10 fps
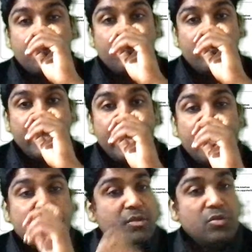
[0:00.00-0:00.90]

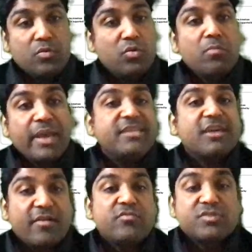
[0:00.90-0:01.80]
there you might
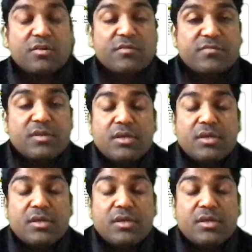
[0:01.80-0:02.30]
have to sort of